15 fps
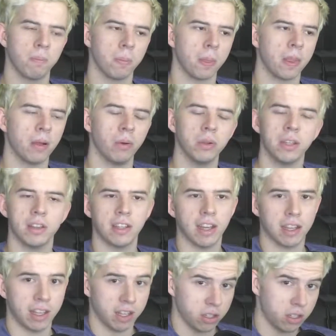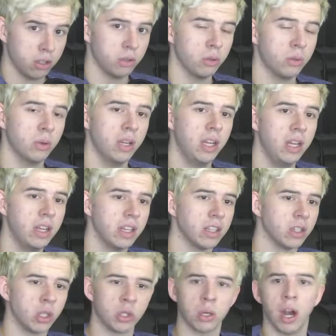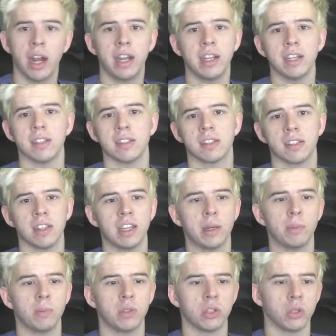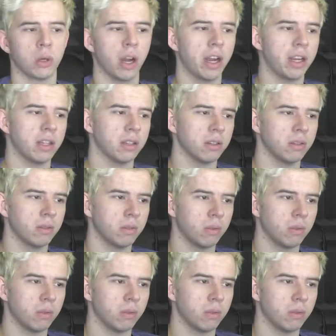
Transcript: The only thing I can do is try to get sleep to try to